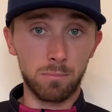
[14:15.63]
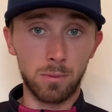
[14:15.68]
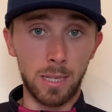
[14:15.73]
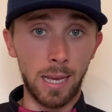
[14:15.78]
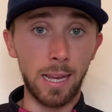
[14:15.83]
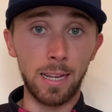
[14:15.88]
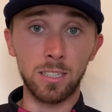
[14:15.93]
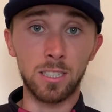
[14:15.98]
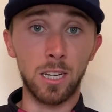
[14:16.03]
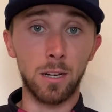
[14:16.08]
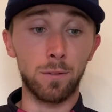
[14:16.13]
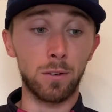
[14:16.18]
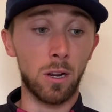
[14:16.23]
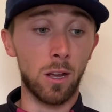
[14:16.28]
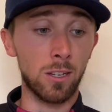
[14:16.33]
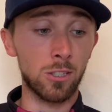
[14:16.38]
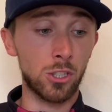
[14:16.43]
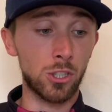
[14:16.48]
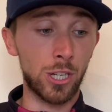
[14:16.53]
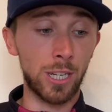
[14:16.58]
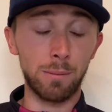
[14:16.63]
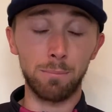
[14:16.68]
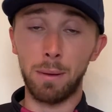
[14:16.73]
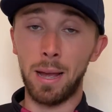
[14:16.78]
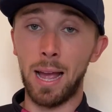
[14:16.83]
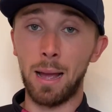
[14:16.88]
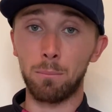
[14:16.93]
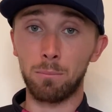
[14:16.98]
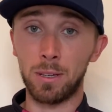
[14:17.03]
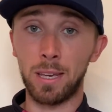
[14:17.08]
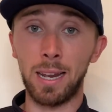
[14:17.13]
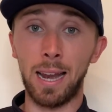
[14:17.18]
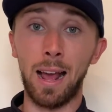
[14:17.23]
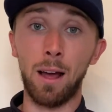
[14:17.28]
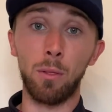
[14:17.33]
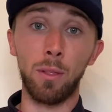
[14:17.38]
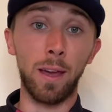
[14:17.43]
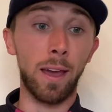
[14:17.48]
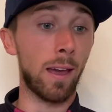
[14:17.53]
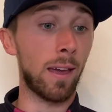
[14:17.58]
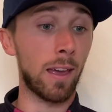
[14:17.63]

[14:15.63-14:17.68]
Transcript: Get yourself a nice cheap mat, get out there,